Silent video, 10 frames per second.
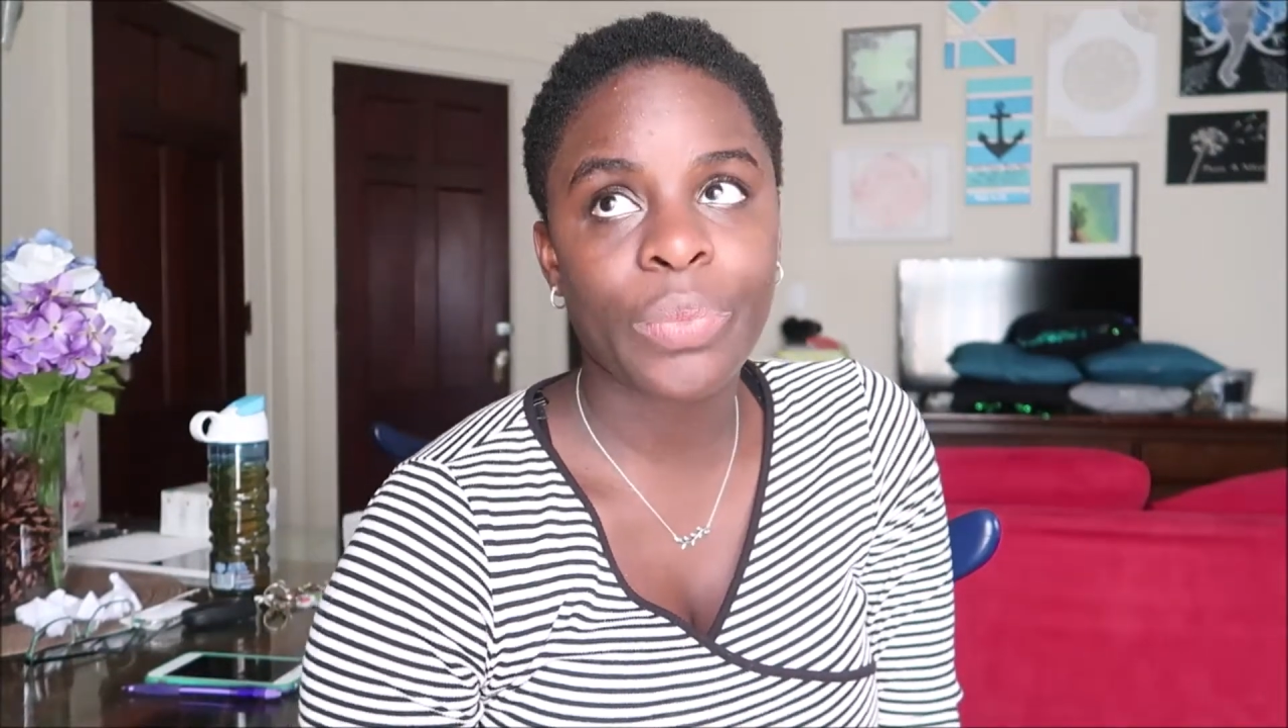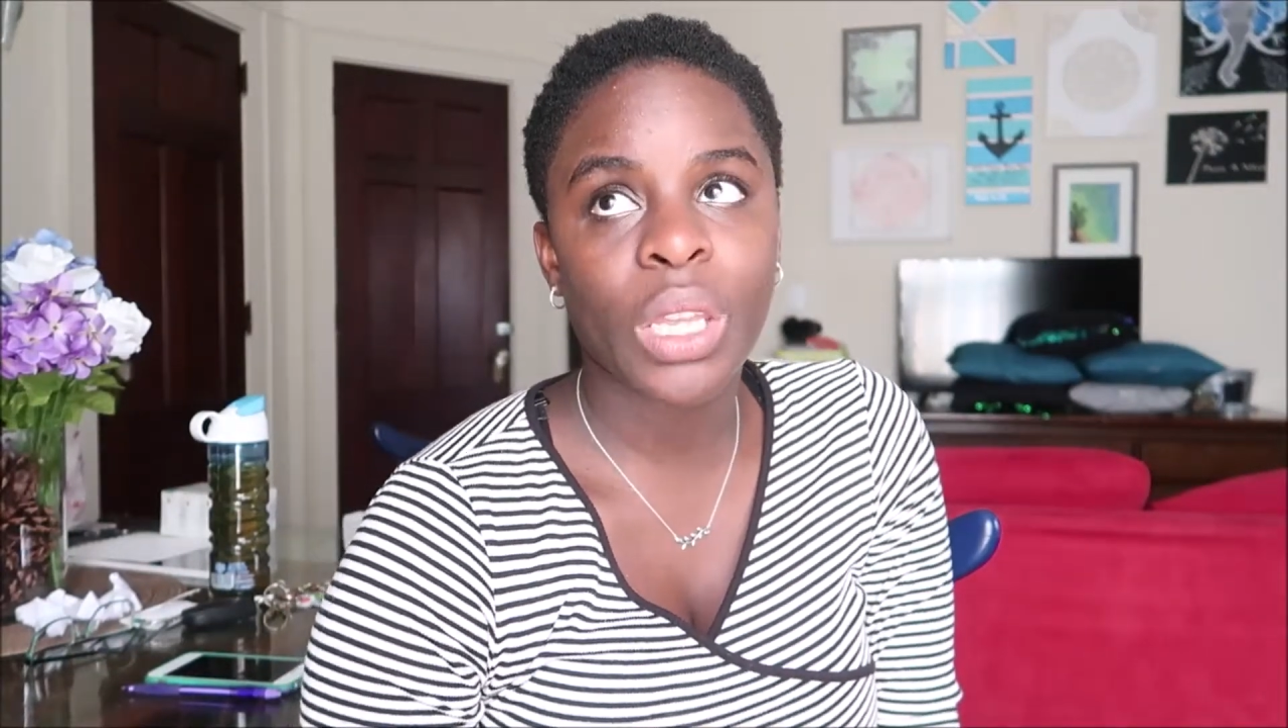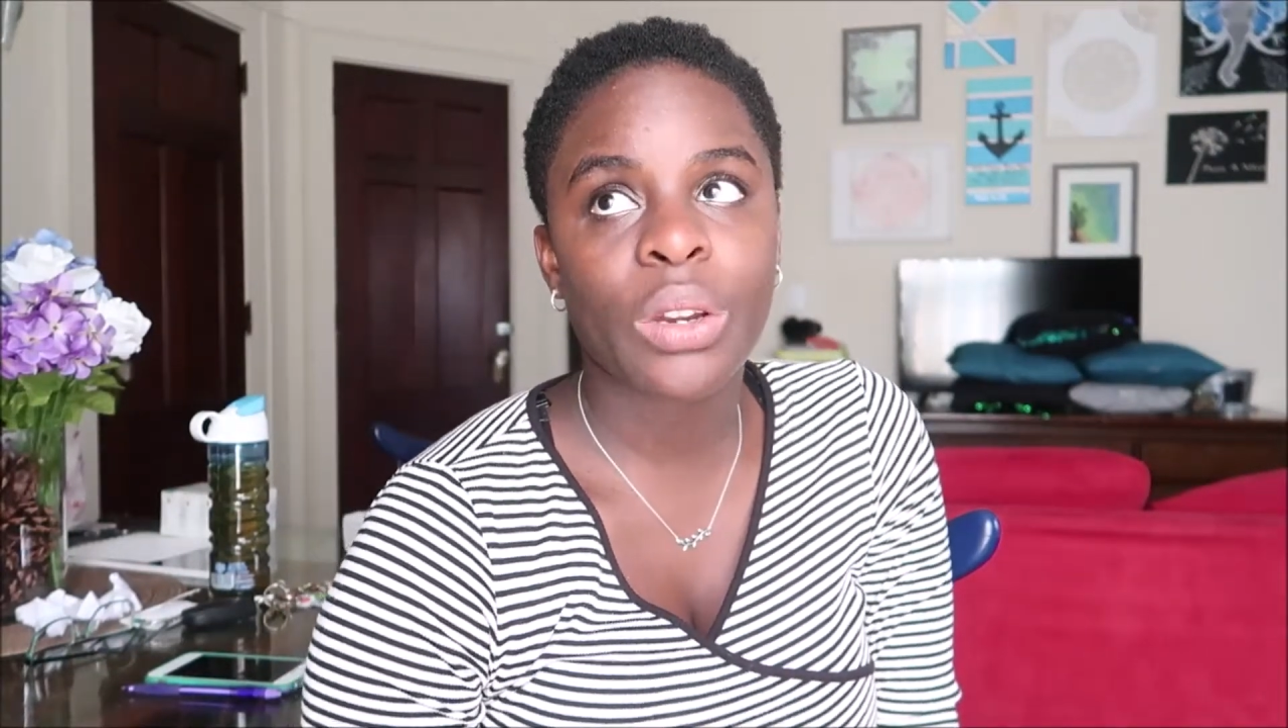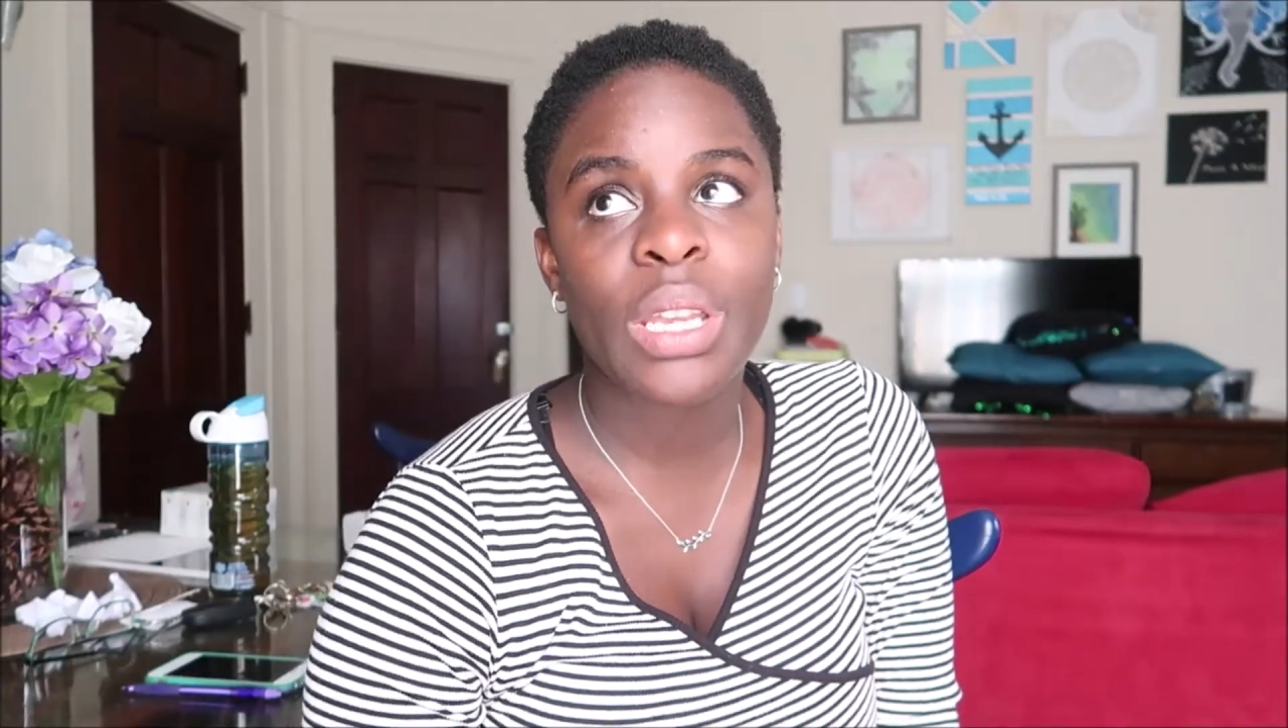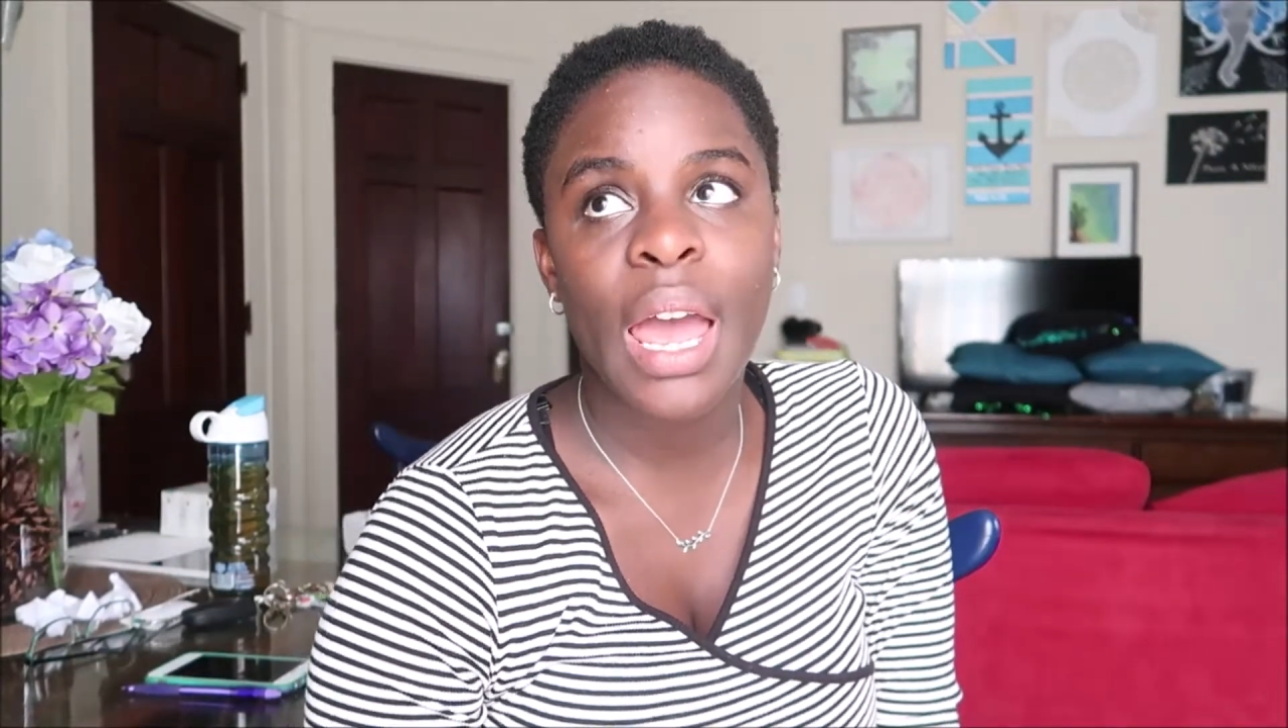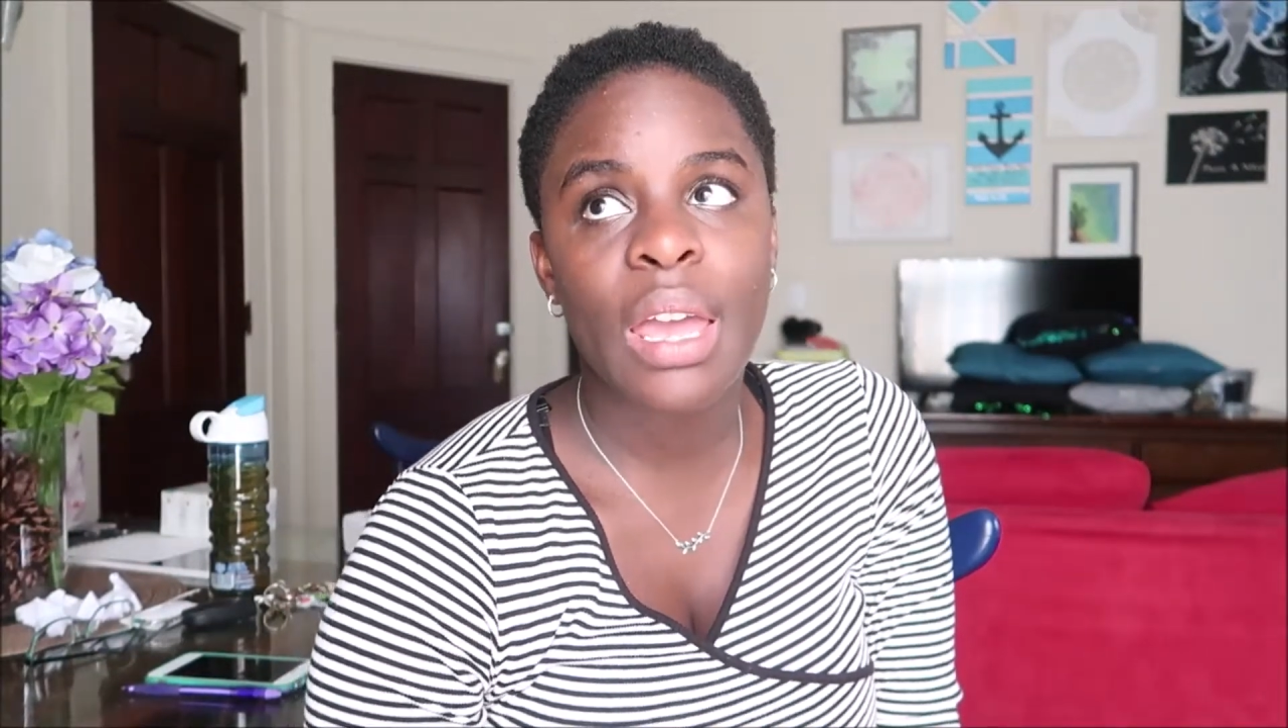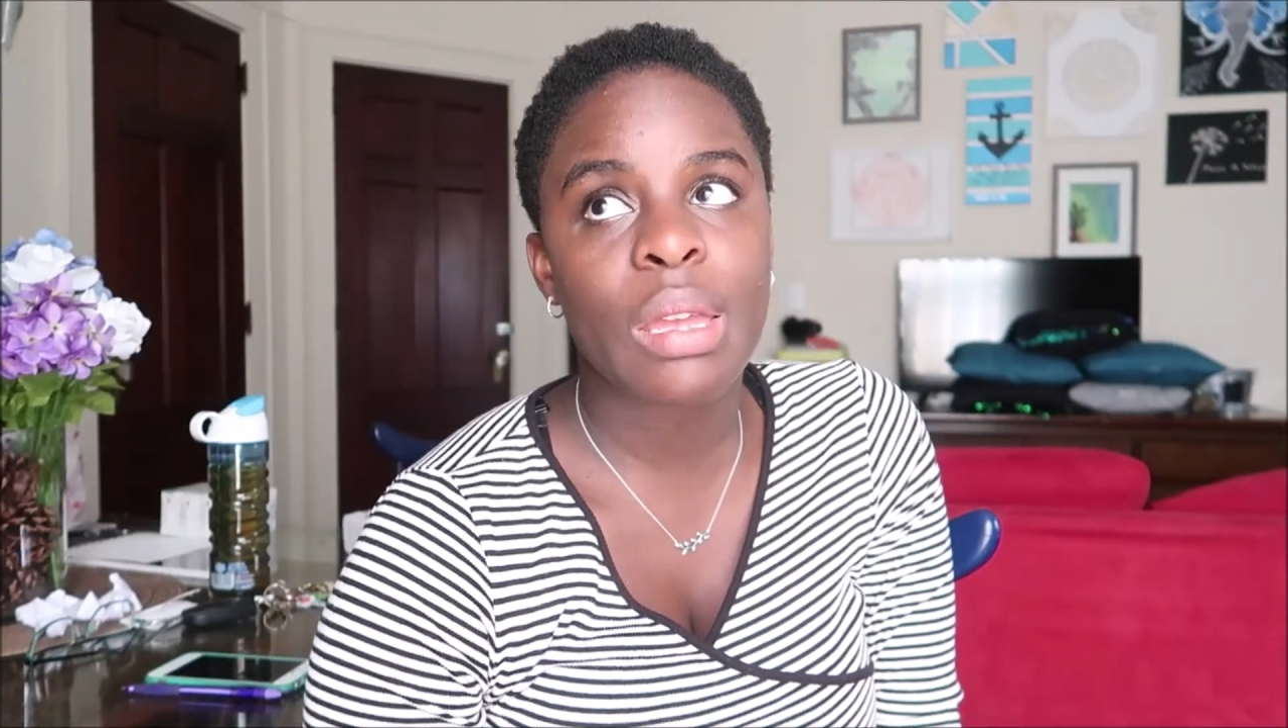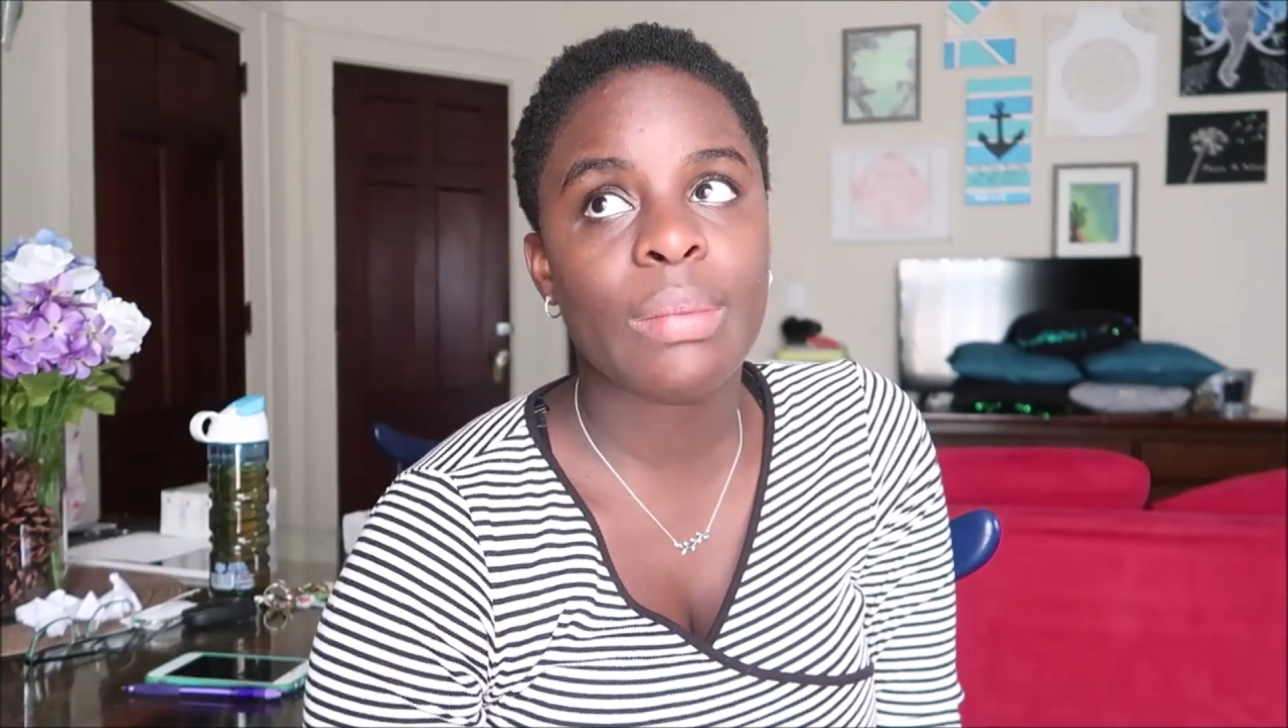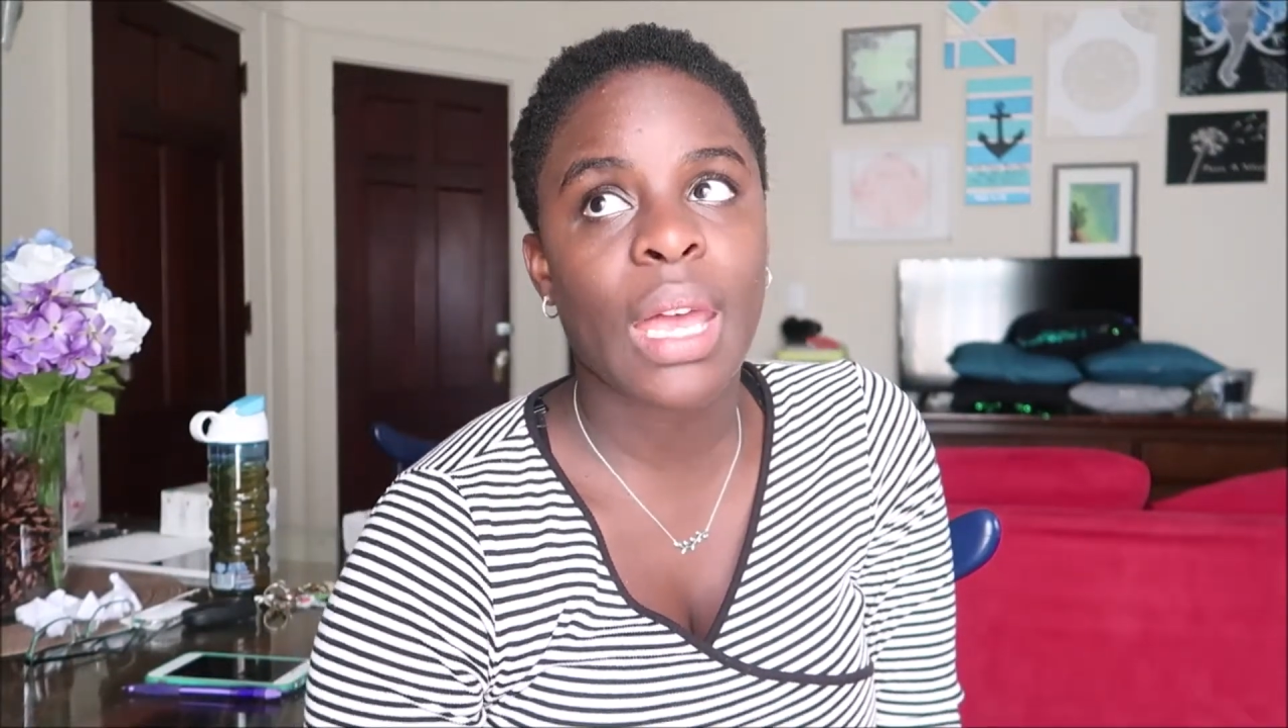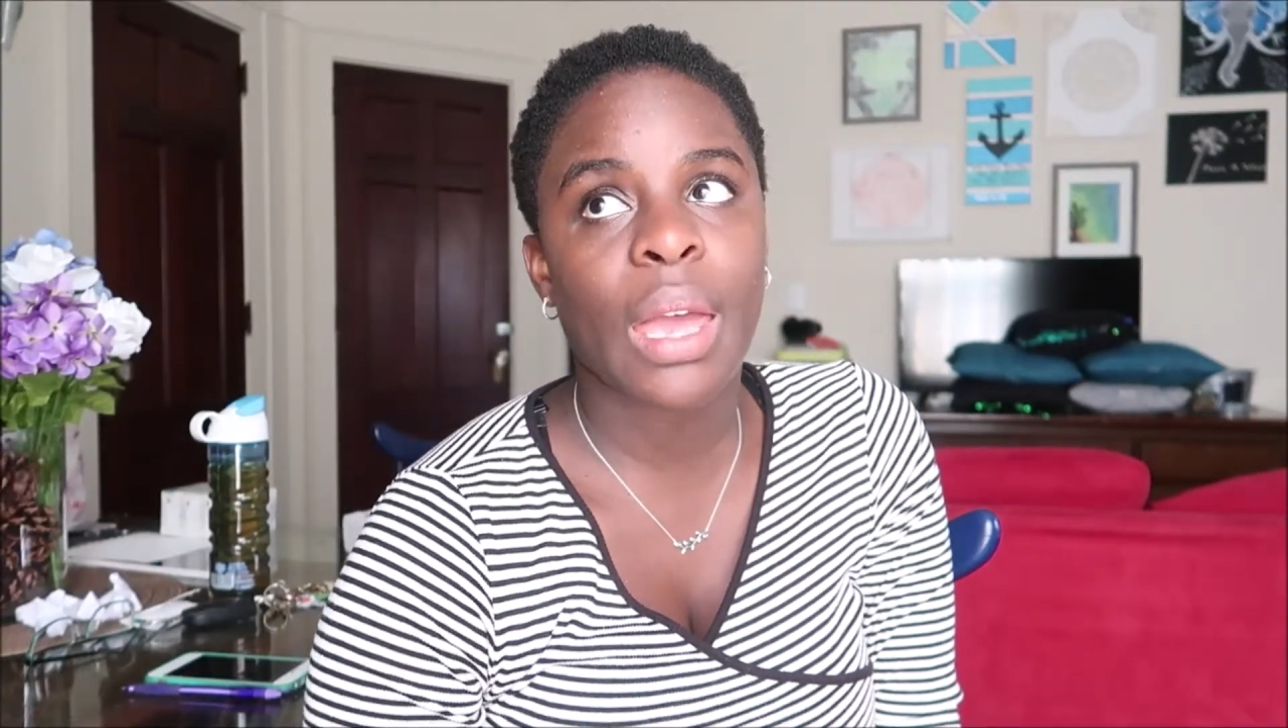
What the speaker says: There were times